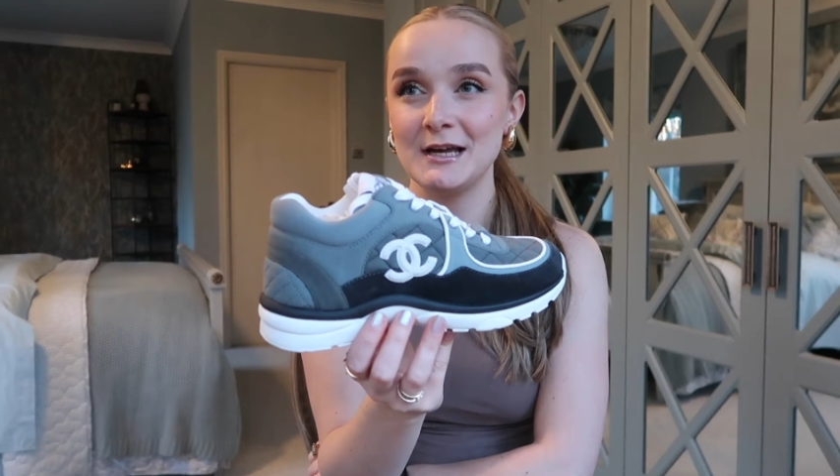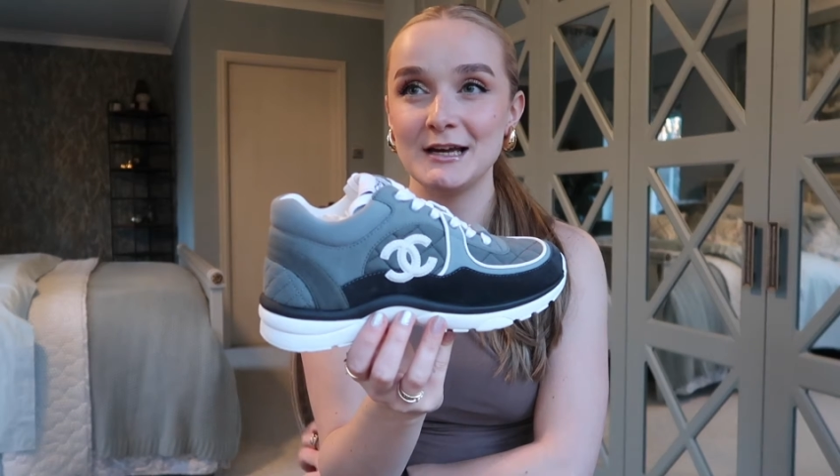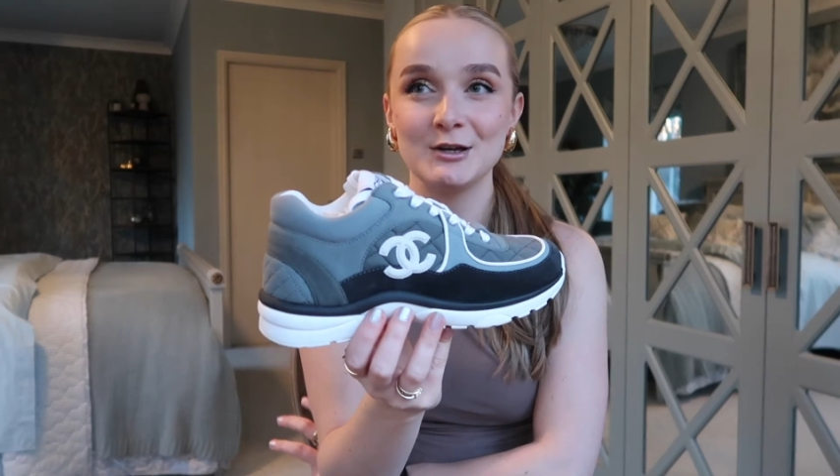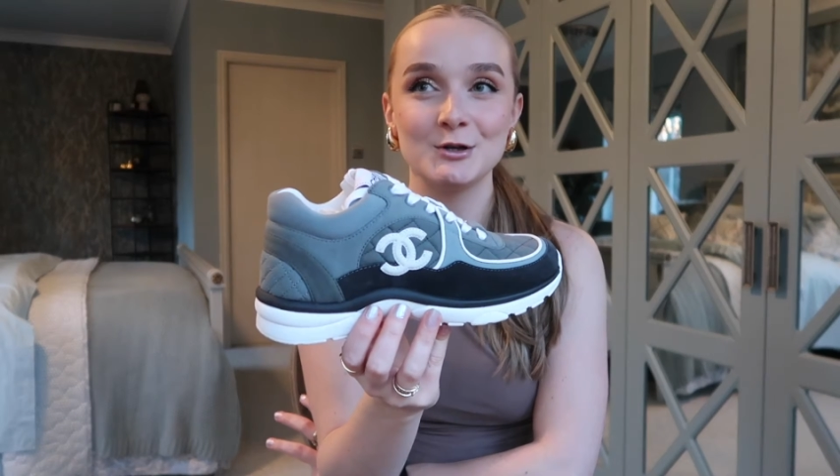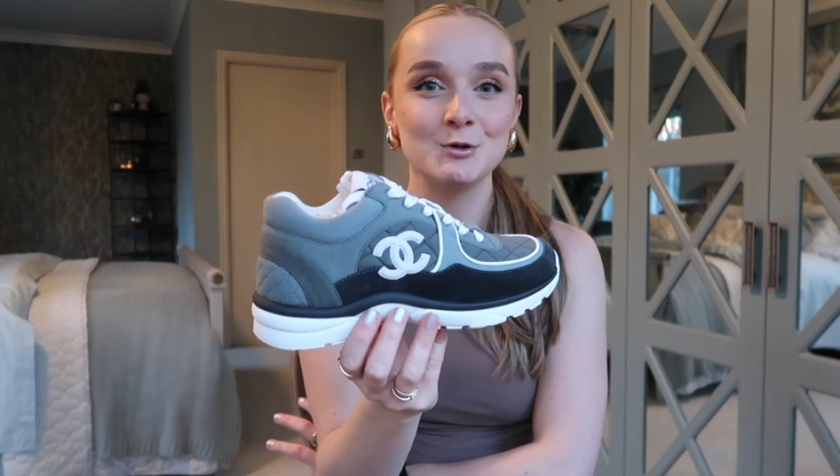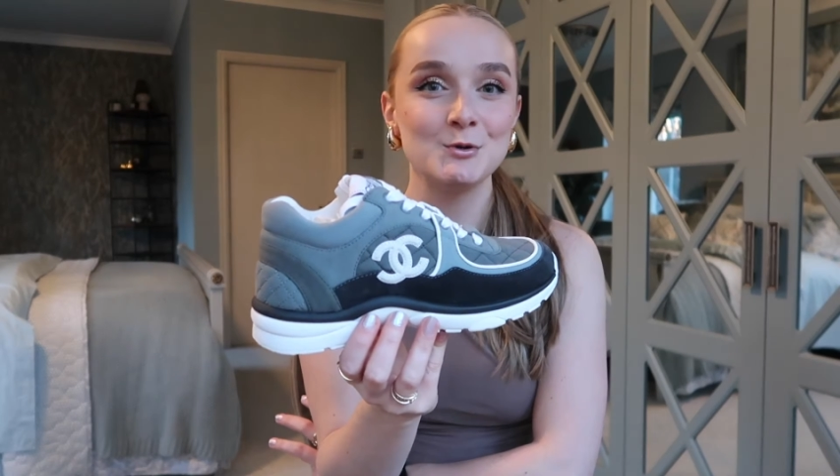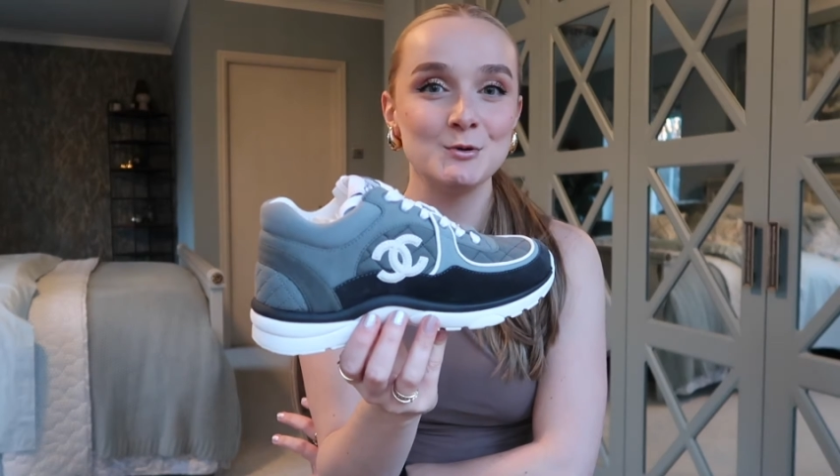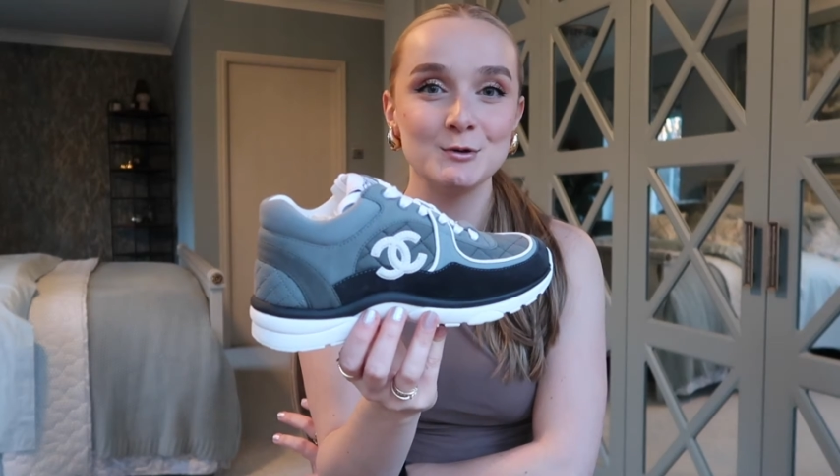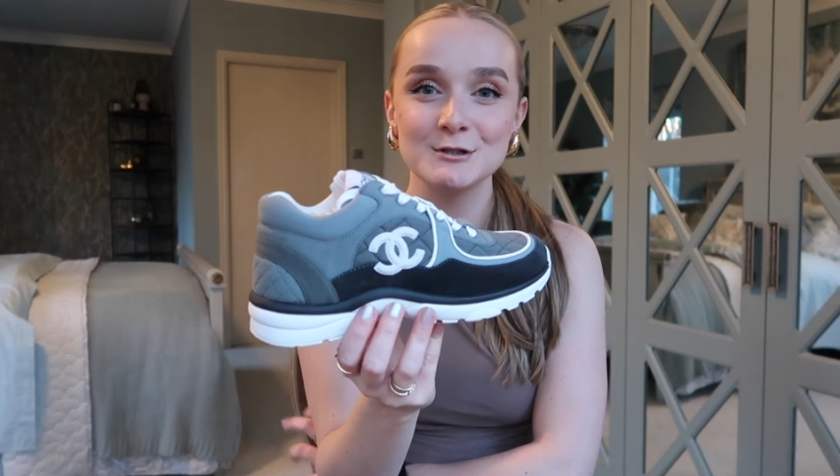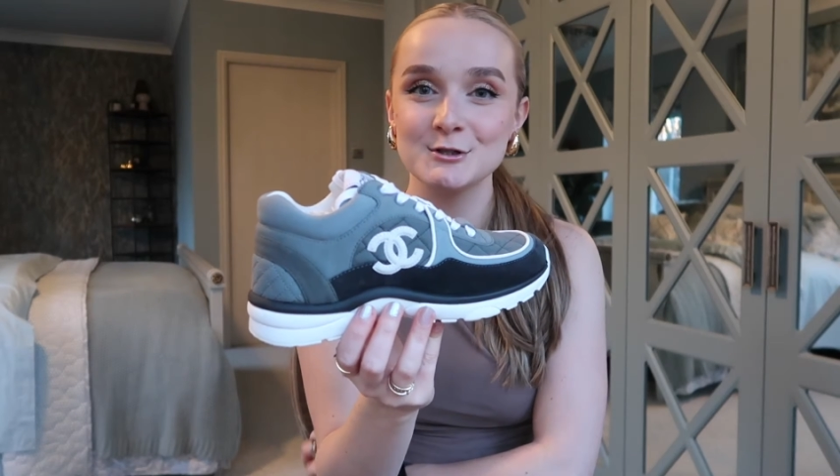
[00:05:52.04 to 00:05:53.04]
like a
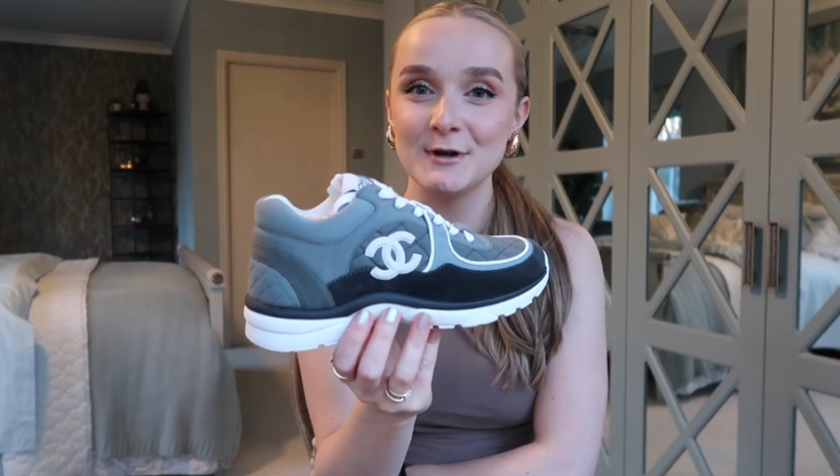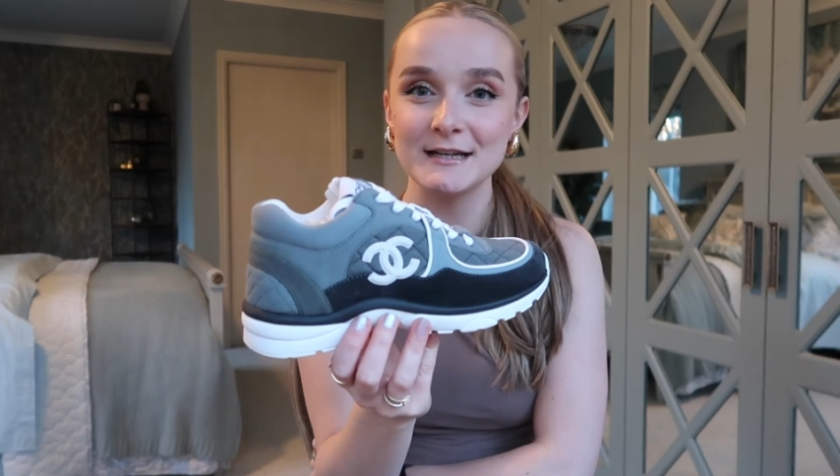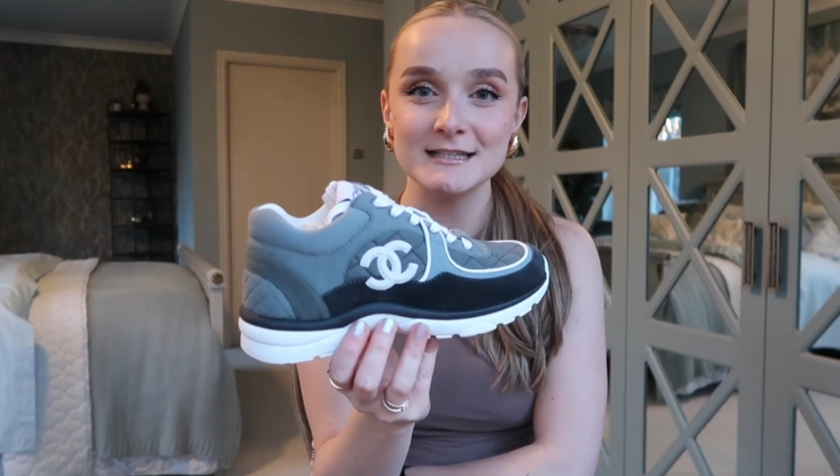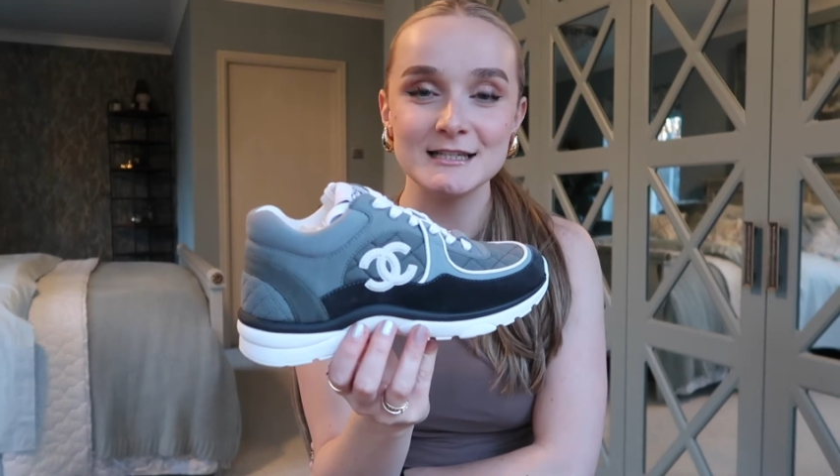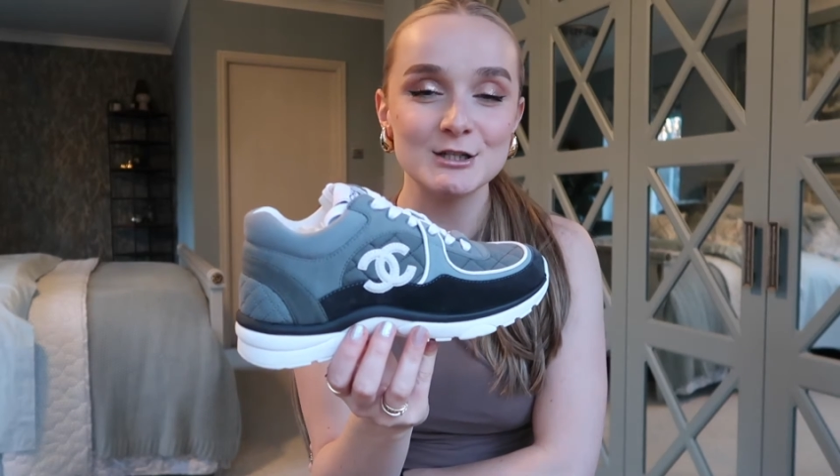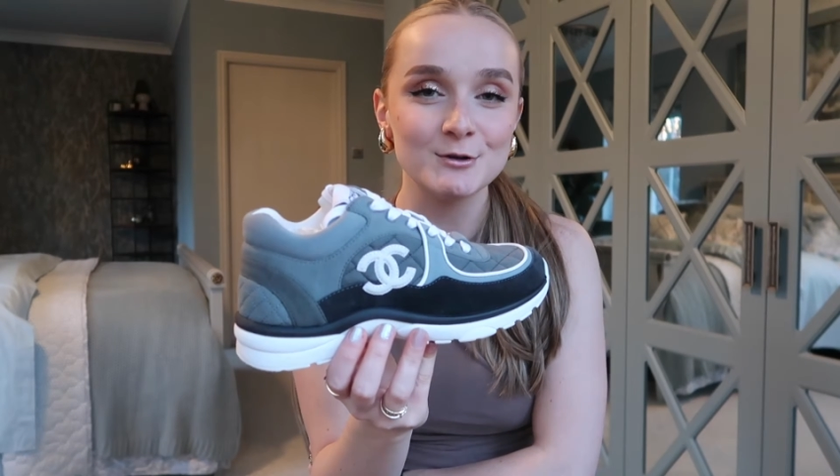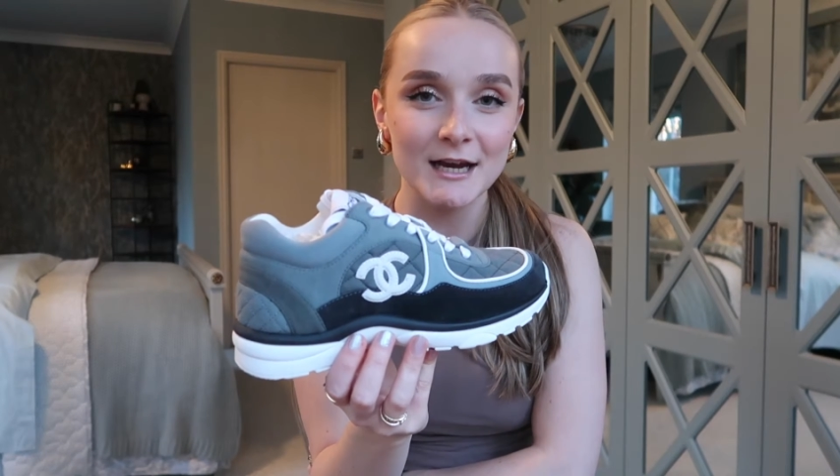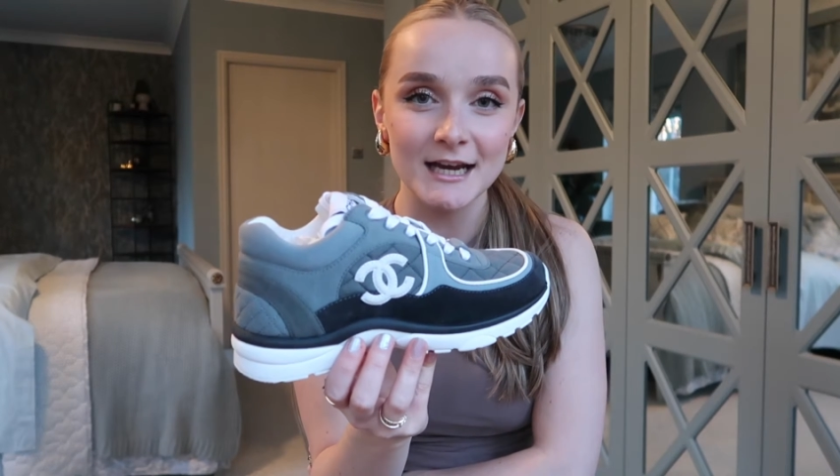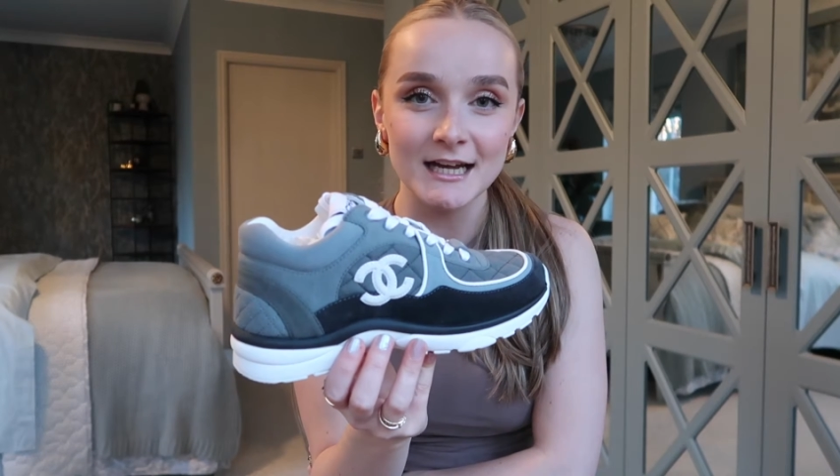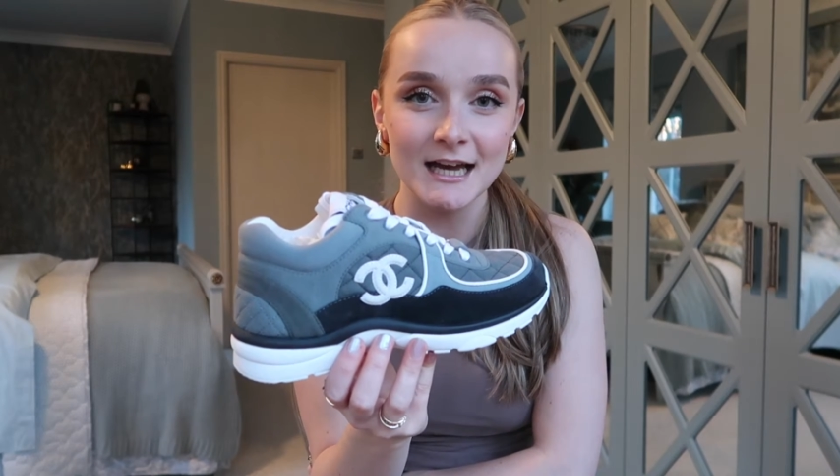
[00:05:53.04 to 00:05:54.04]
cool trendy
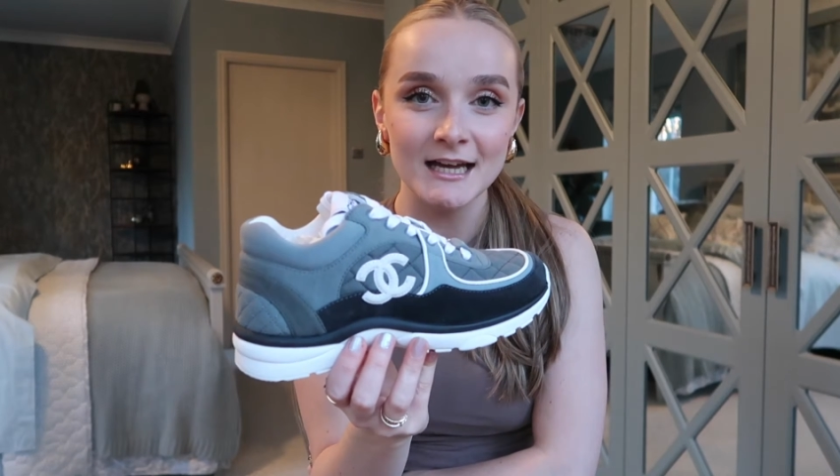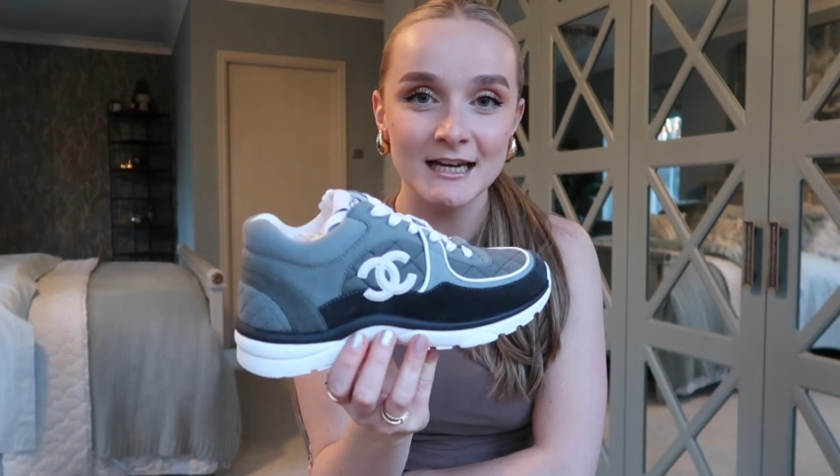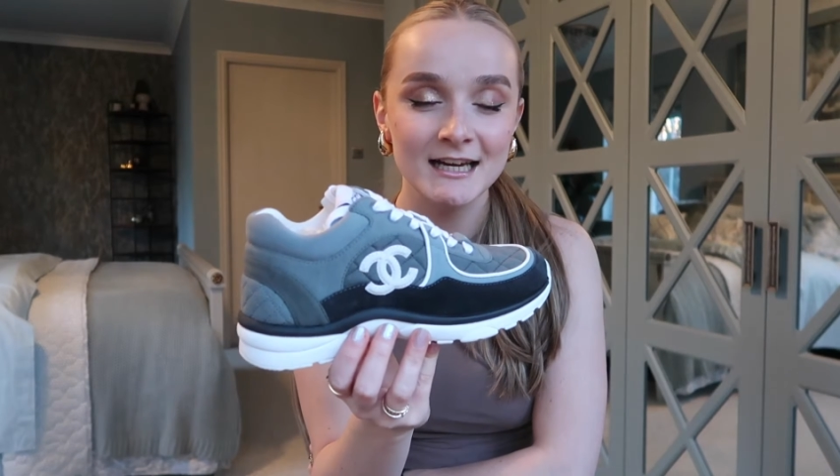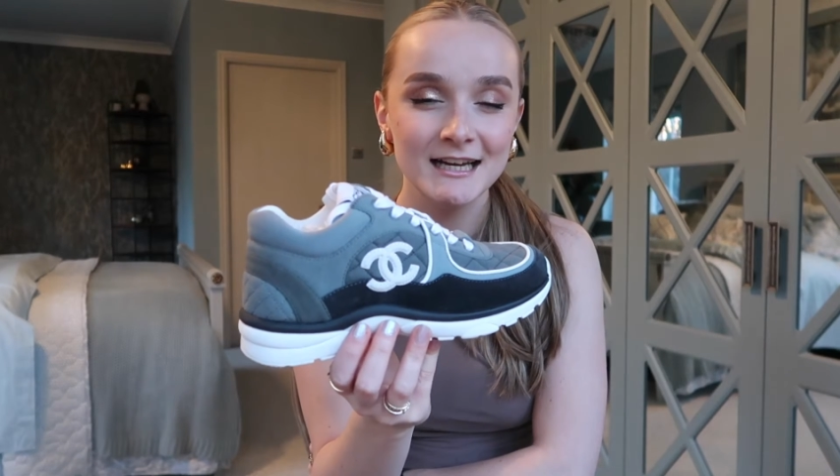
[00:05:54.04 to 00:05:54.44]
trainer?